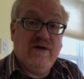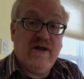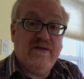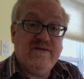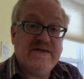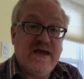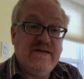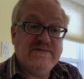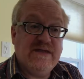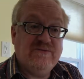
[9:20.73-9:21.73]
a lot of the
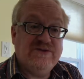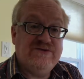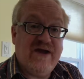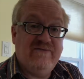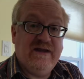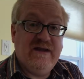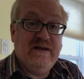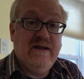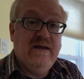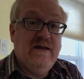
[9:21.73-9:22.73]
times I was
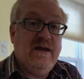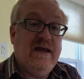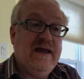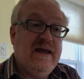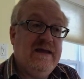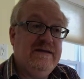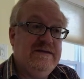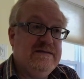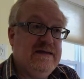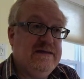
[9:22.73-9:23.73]
traveling. I had